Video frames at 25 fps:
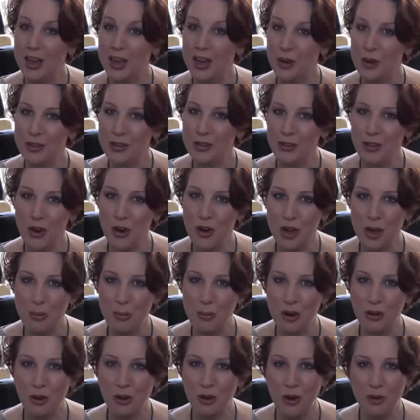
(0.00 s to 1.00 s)
Now let's talk
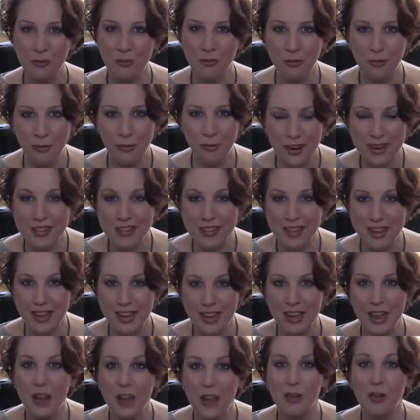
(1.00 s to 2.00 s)
about
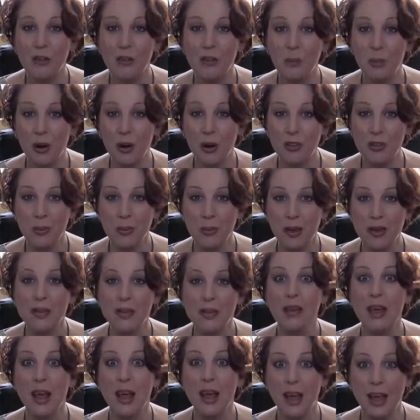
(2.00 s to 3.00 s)
converting those
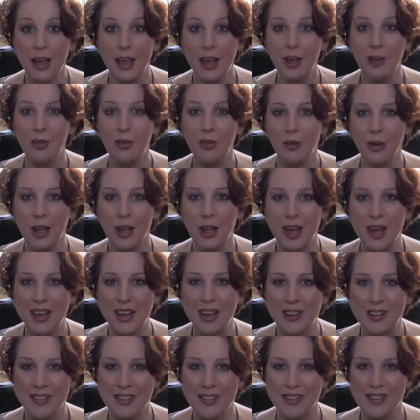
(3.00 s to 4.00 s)
prospects into
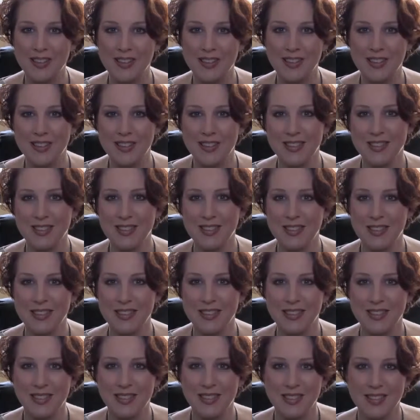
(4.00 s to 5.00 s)
clients.
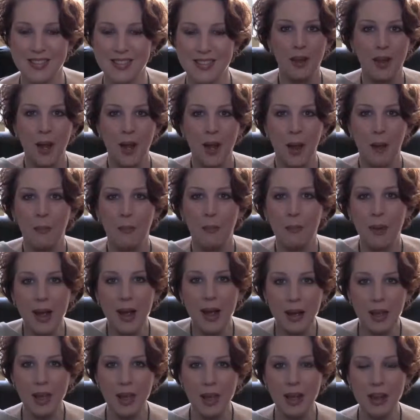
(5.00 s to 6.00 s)

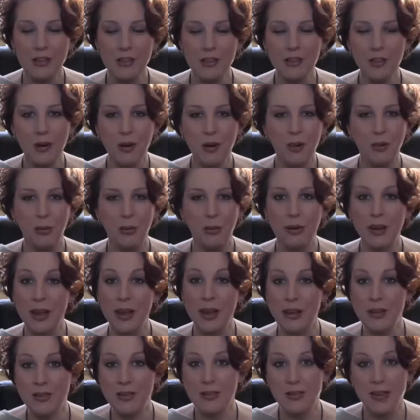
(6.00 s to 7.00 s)
My clients go through
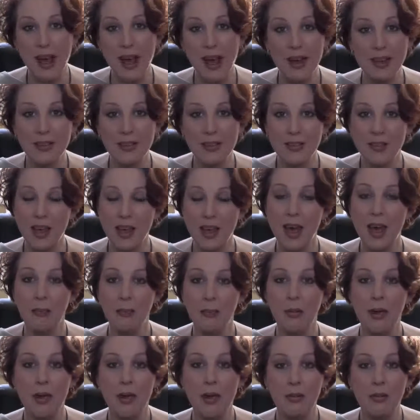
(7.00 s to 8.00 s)
the exact
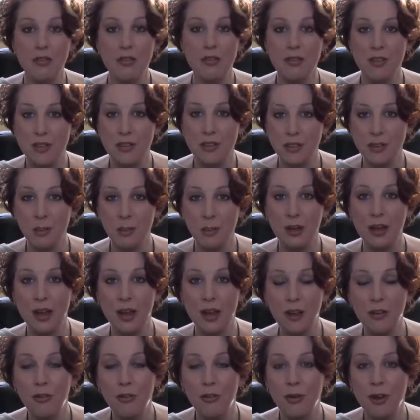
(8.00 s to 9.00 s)
same irresistible
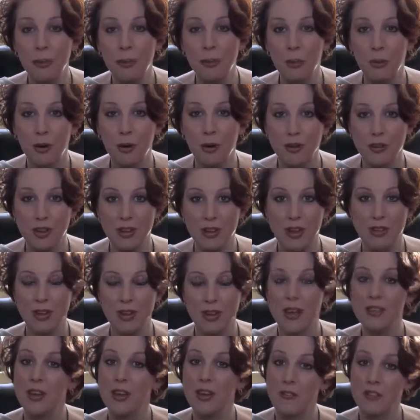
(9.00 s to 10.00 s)
intrigue
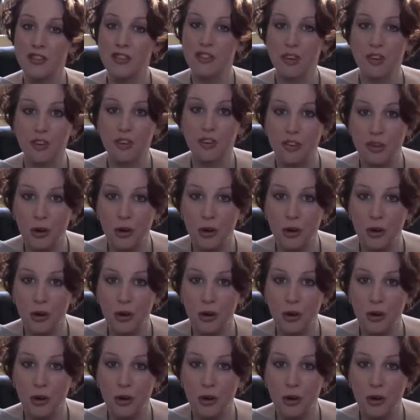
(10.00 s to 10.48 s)
process as I've just